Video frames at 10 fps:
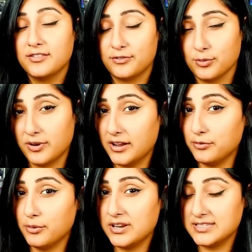For
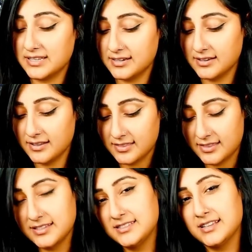whatever reason,
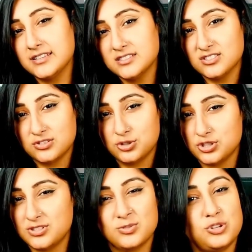this is
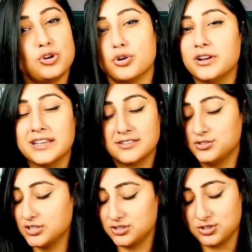just yearning
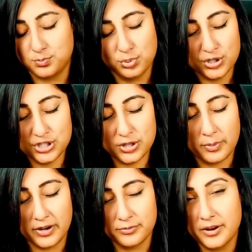to just push the
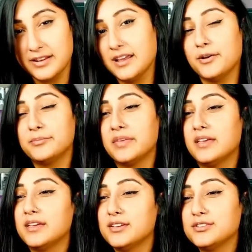button right now.
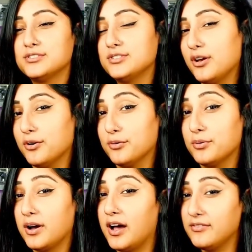
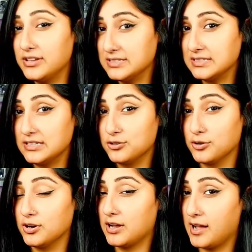So obviously
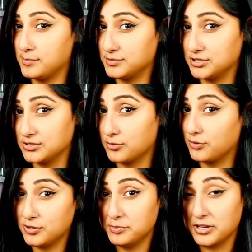your options are
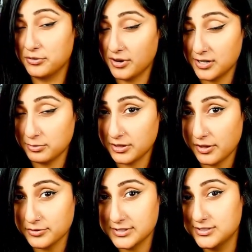going to be incredibly
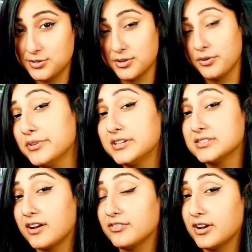low since you can
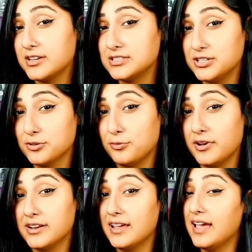discover on tier
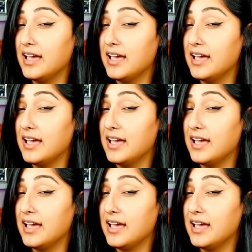1.